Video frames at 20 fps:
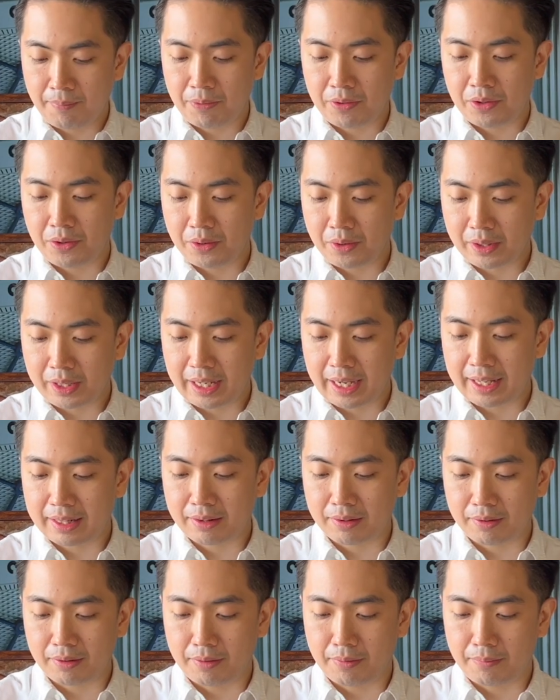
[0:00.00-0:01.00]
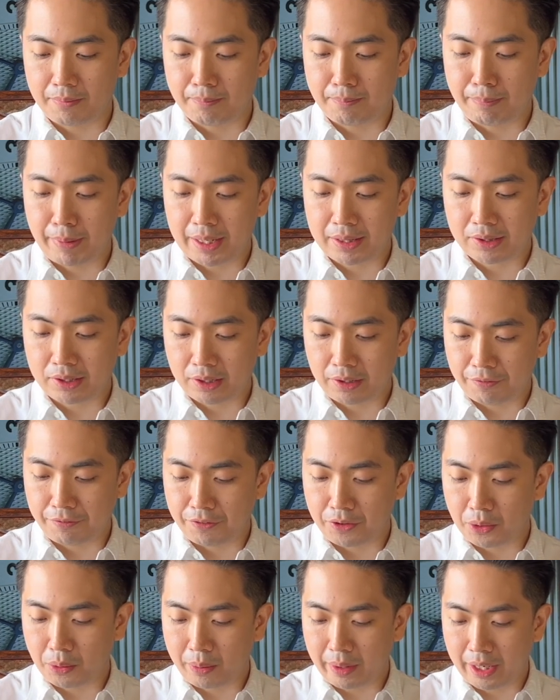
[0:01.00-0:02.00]
you get better
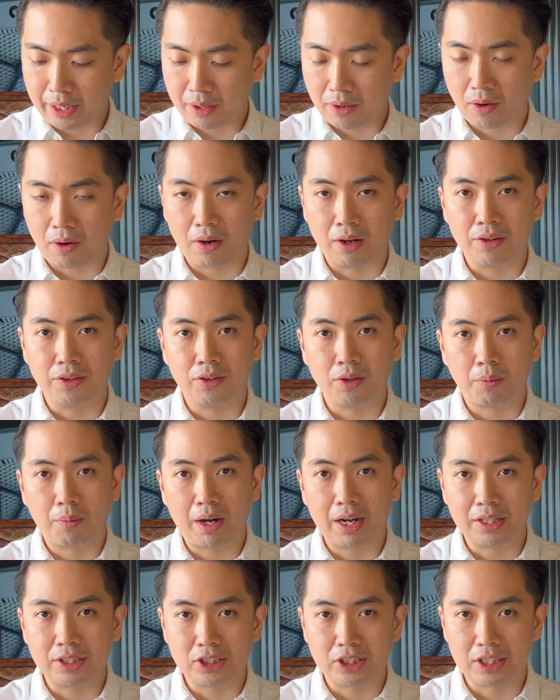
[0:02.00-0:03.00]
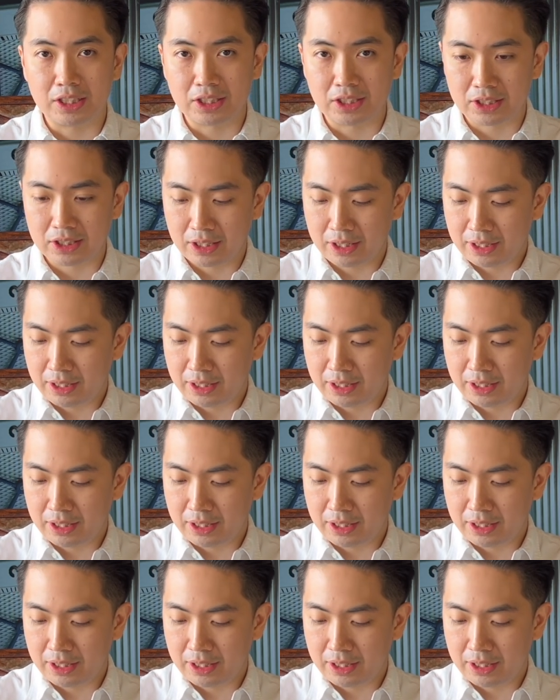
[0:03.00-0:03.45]
viewing on the watches.